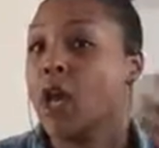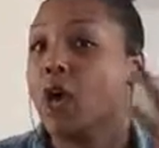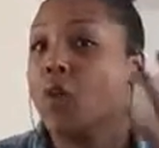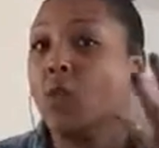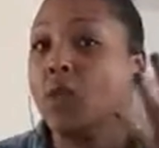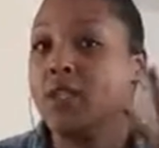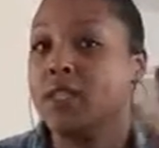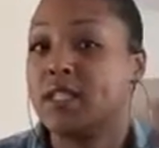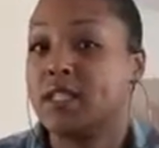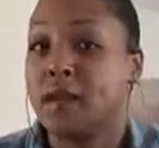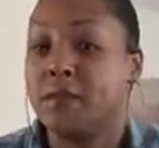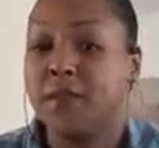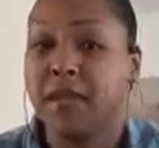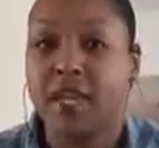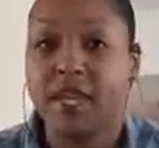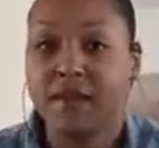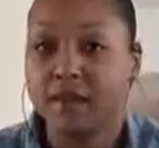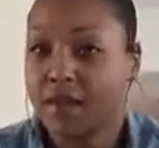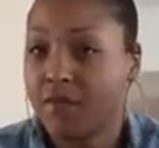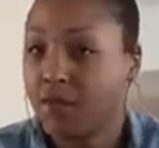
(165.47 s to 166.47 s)
When something,
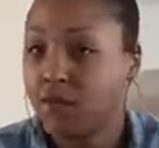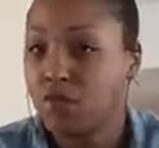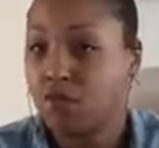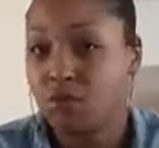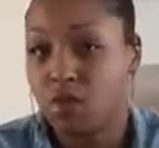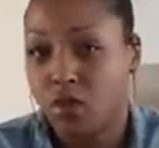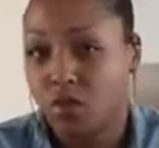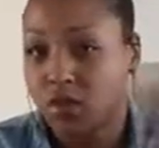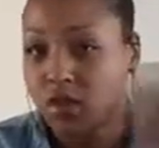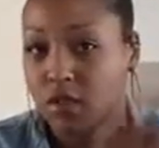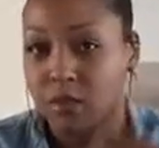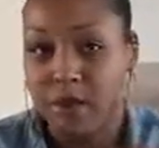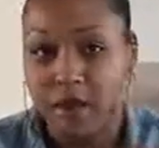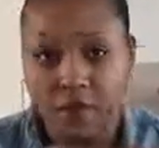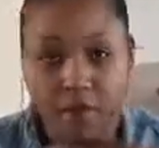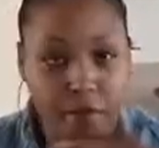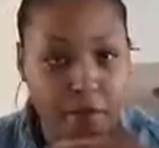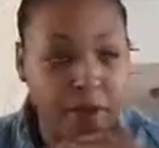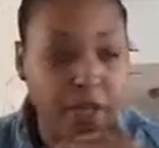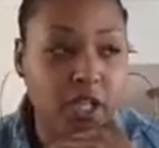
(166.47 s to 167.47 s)
even if you know some
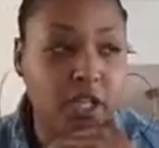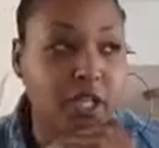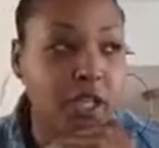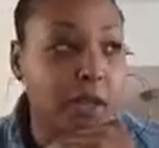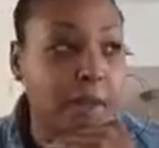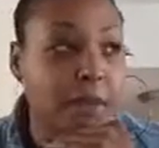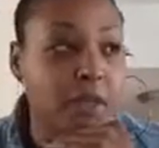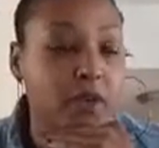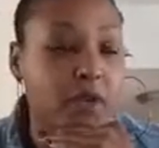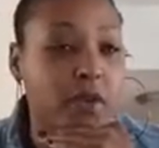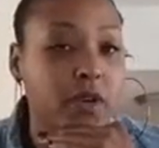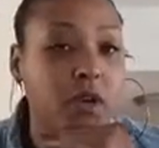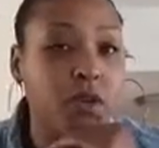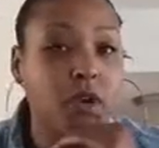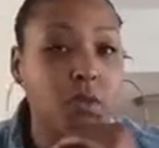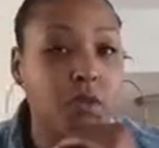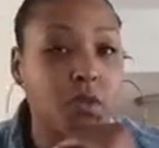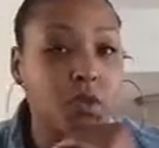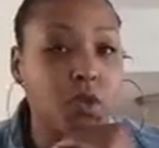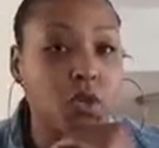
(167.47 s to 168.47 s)
information, you can
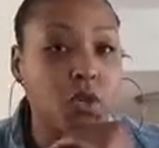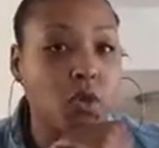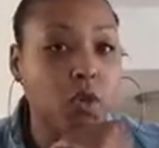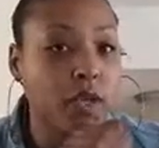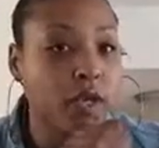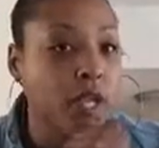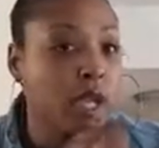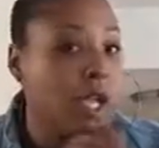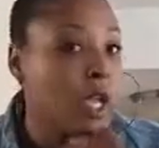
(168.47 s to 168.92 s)
almost show it